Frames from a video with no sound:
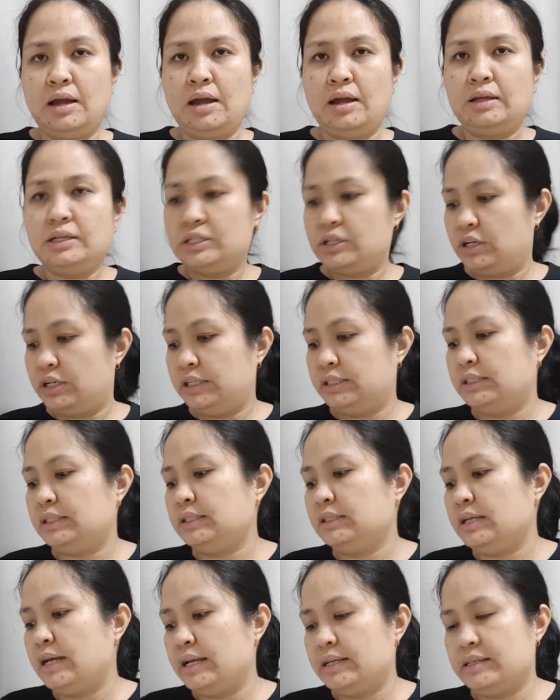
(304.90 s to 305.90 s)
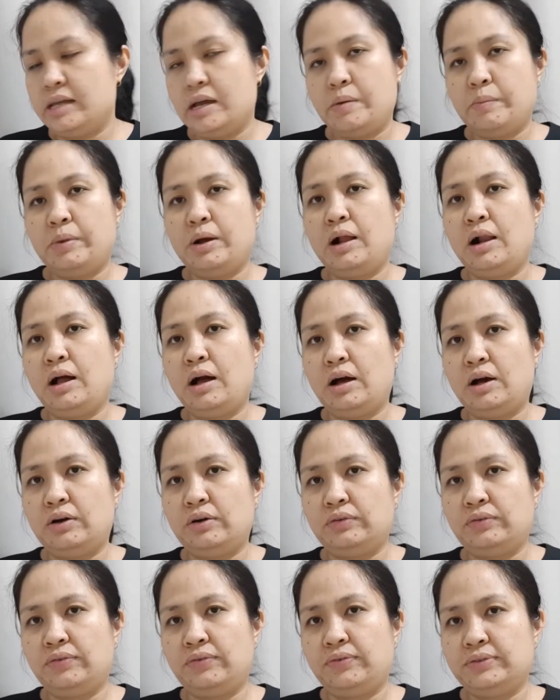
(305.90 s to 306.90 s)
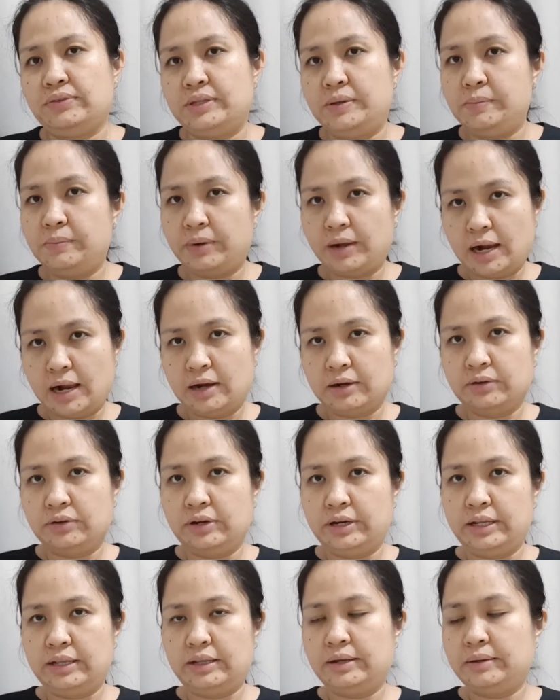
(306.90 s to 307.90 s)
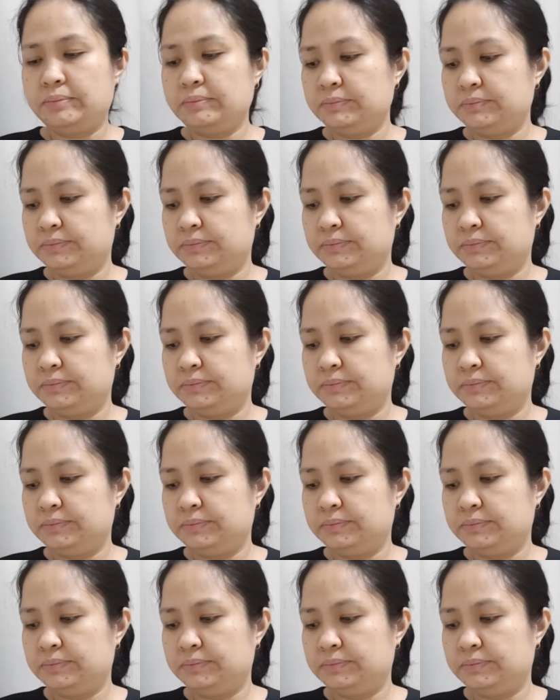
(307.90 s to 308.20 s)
So this is the example of simple algorithm.